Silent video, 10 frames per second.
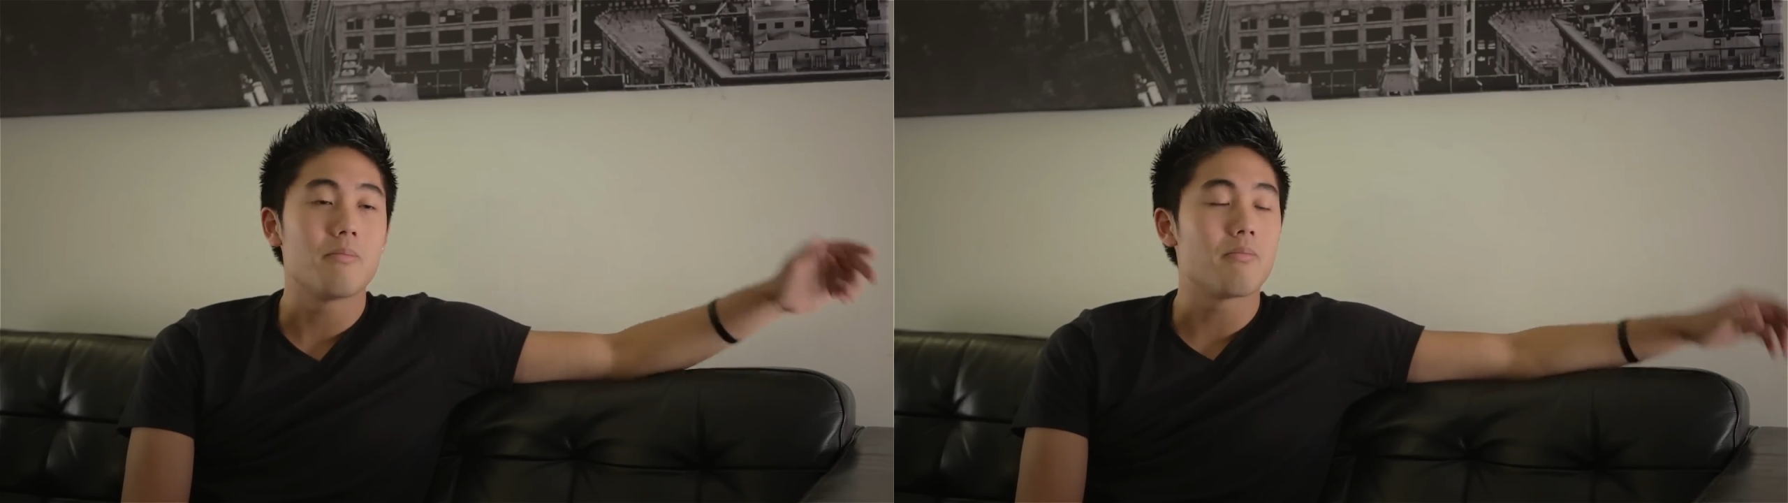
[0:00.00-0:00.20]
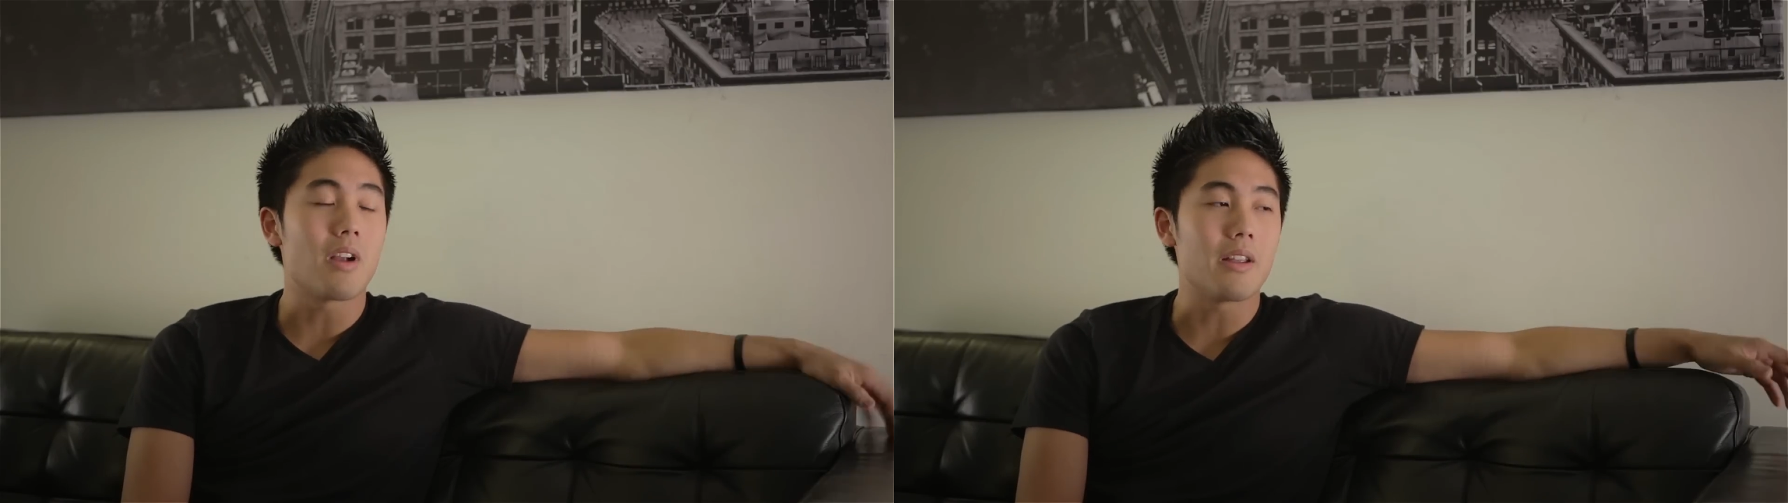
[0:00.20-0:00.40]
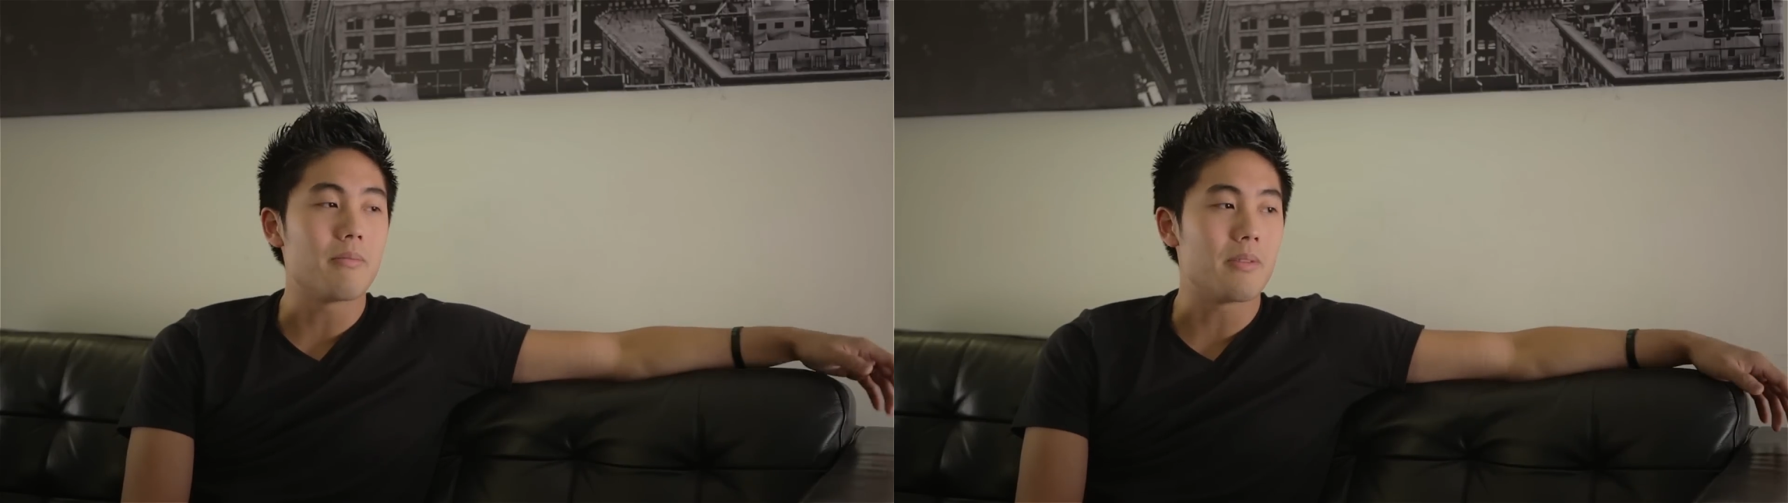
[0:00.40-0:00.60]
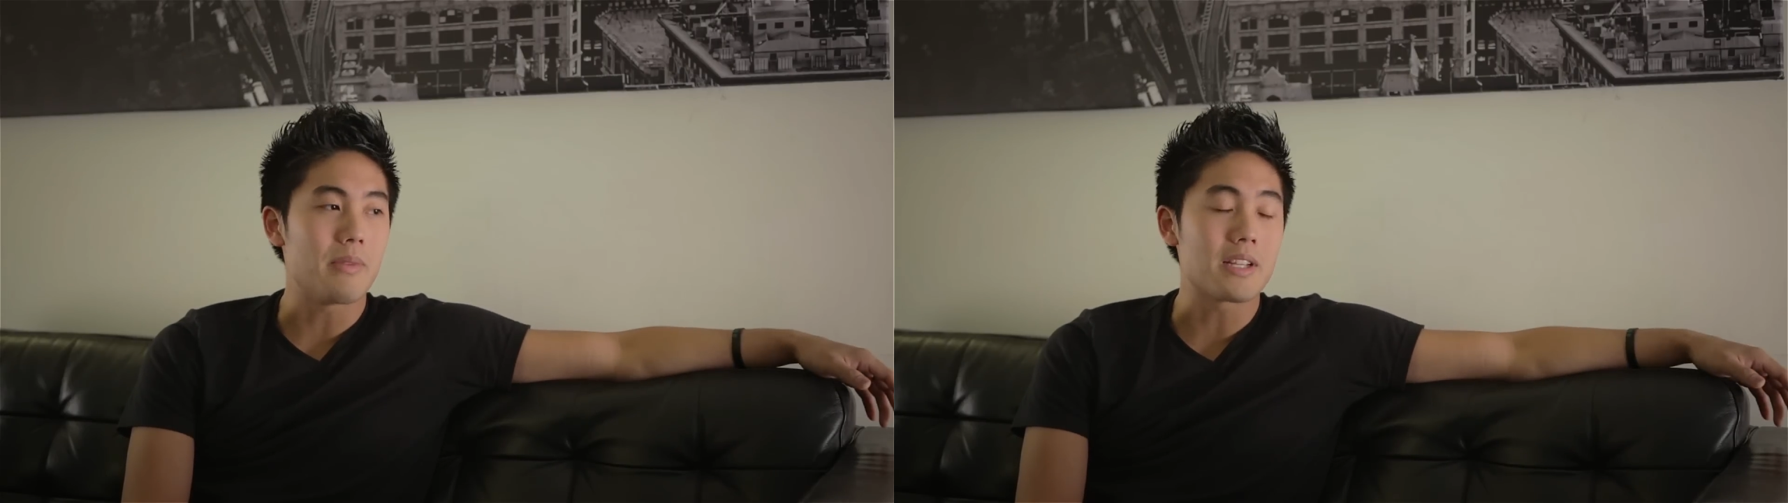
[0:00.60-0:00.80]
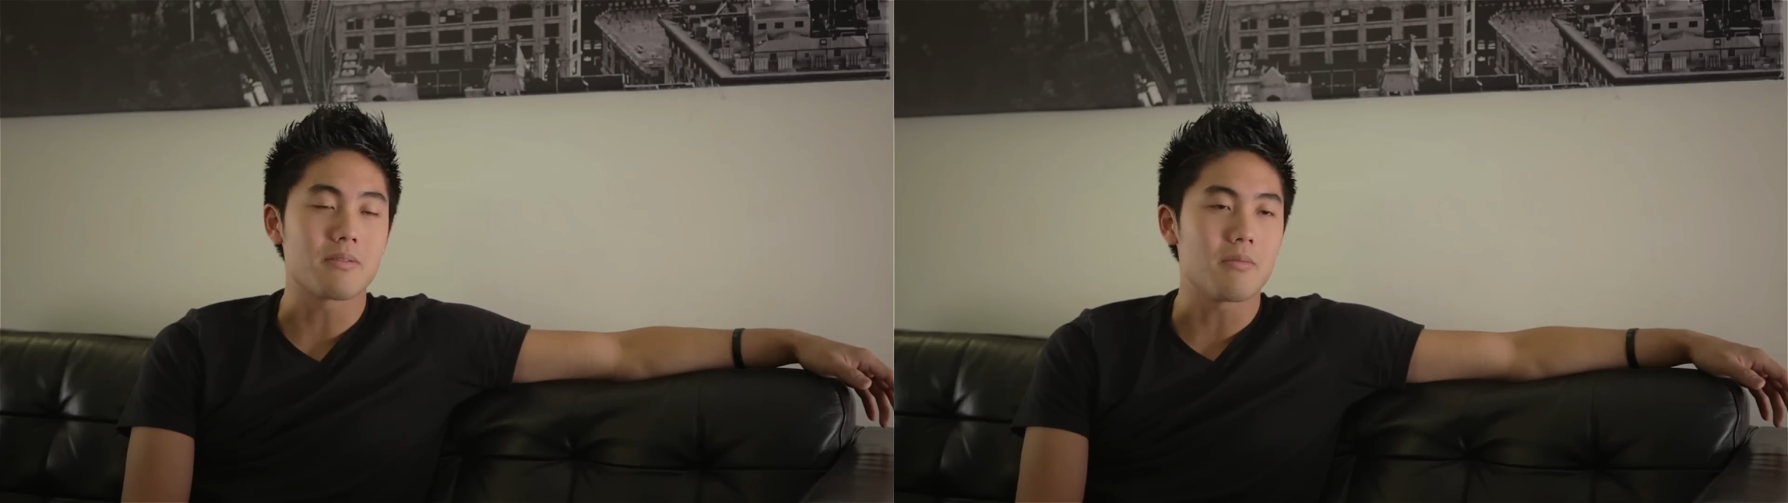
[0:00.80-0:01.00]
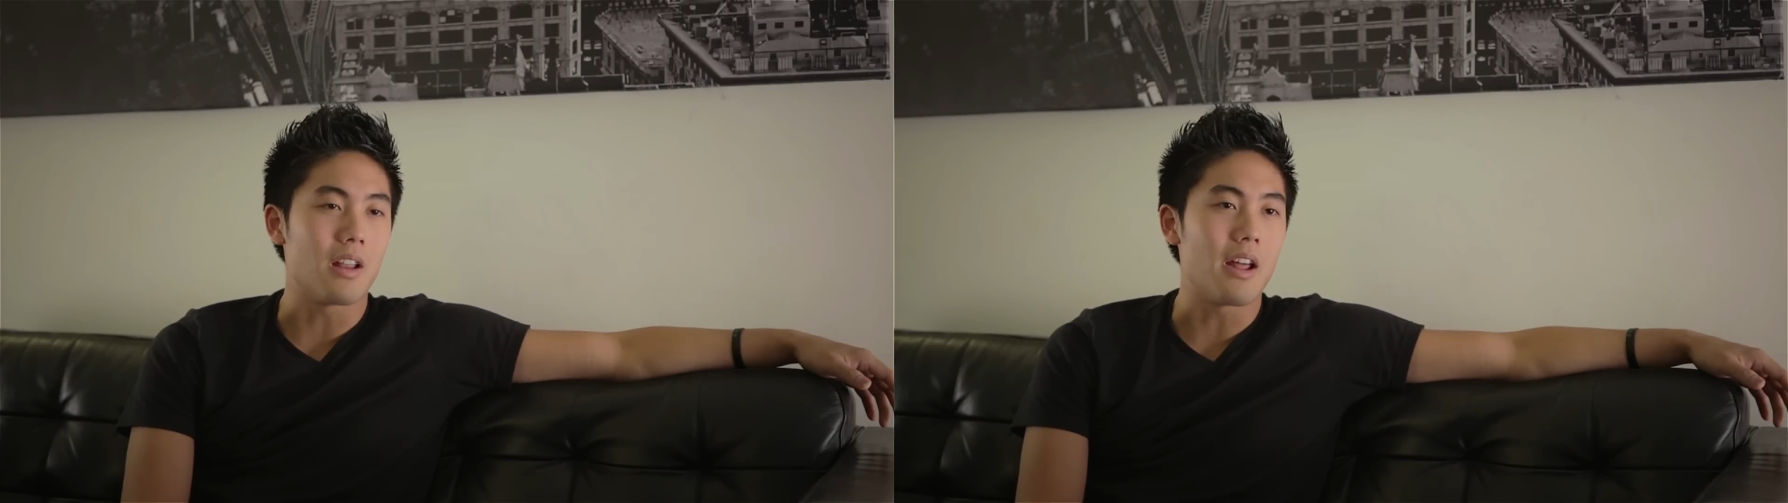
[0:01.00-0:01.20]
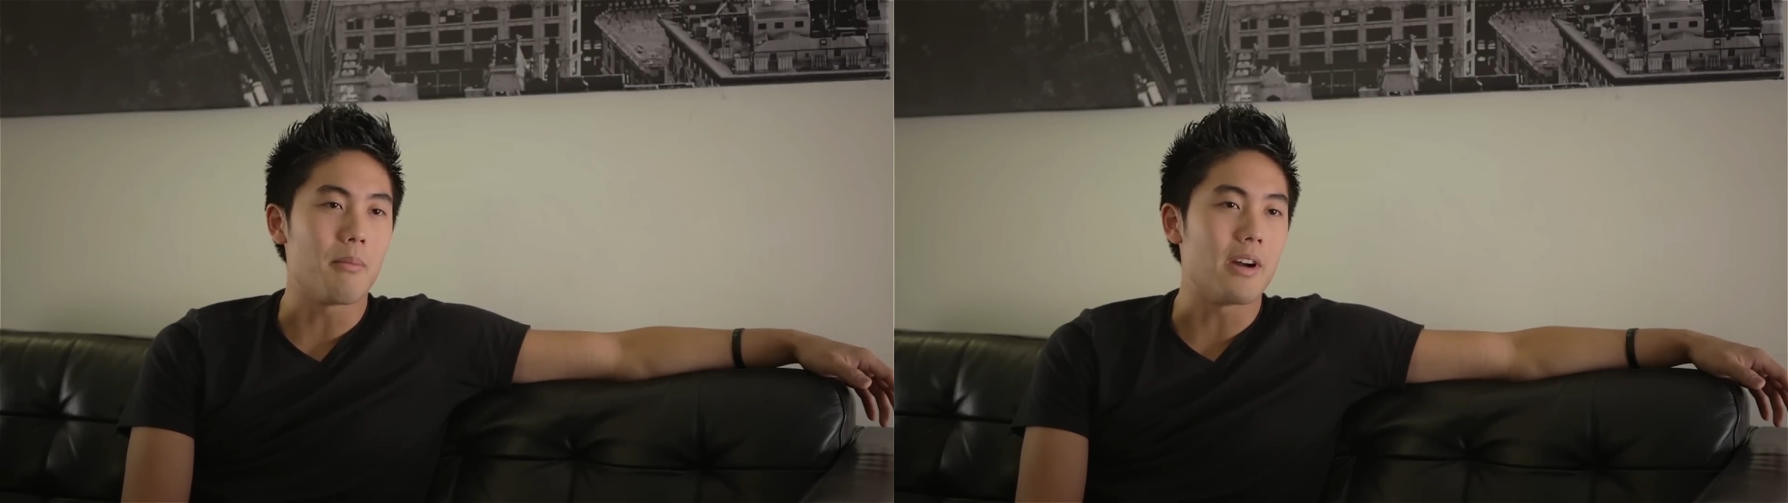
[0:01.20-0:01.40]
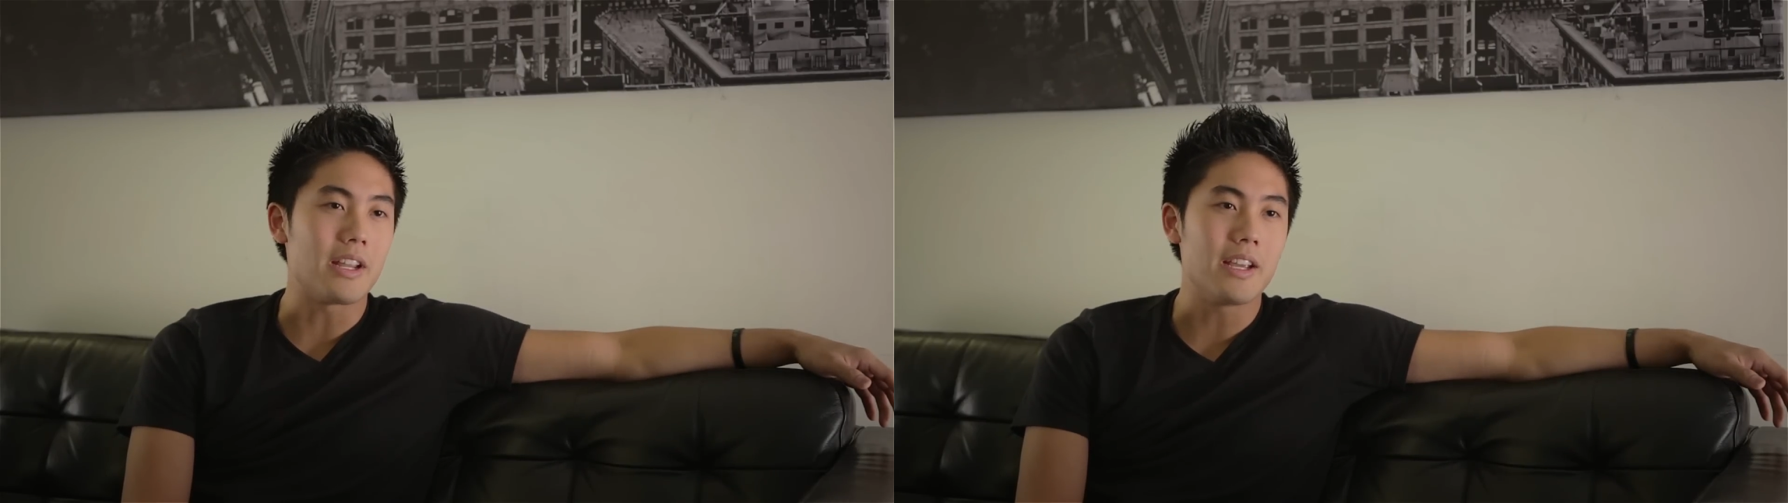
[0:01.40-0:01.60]
probably it makes a lot of
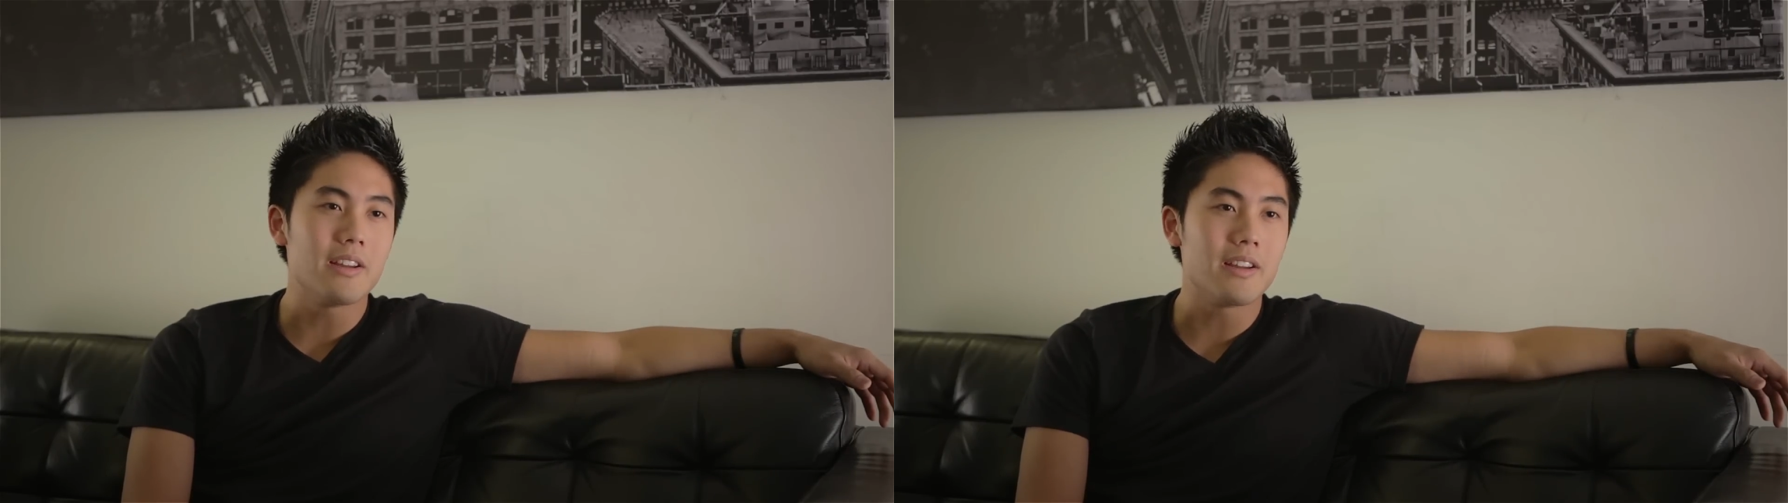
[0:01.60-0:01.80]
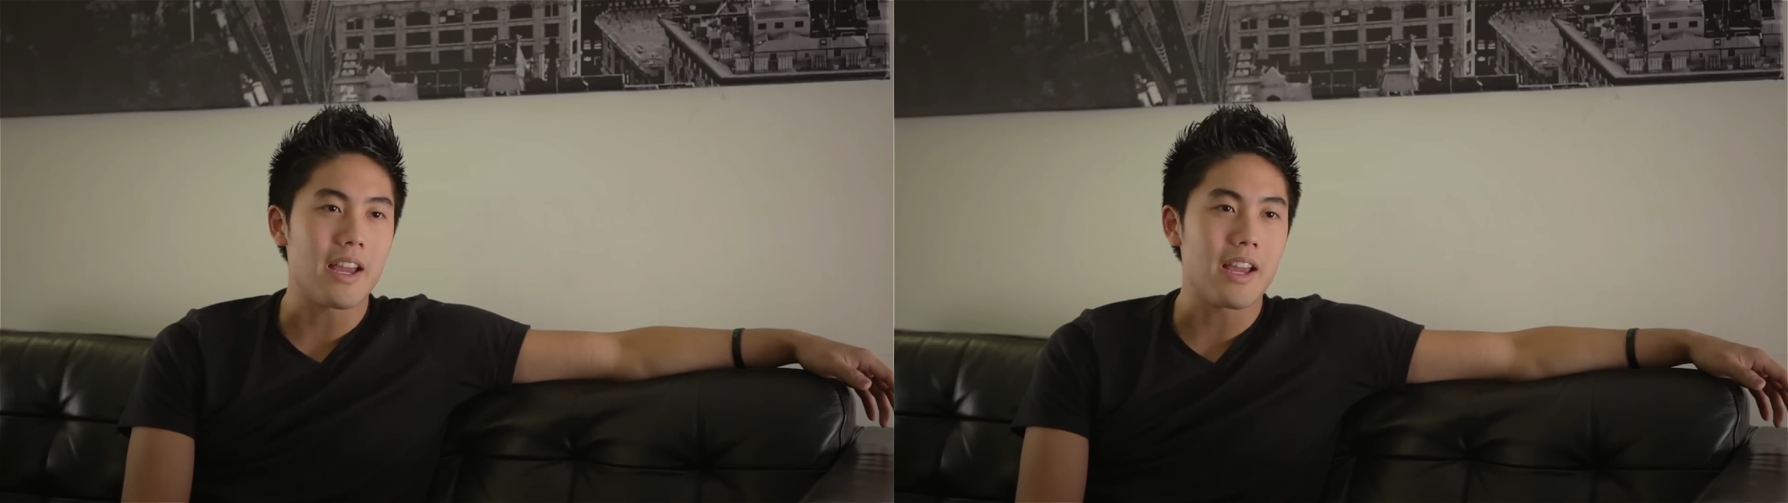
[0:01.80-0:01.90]
money